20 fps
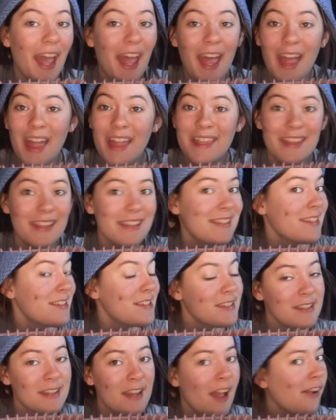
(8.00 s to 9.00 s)
and this is
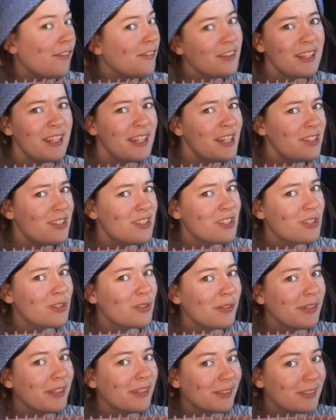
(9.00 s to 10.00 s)
not really a
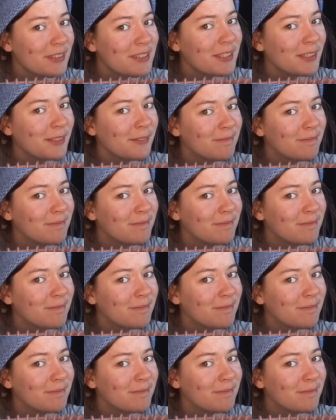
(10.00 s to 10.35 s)
tutorial, so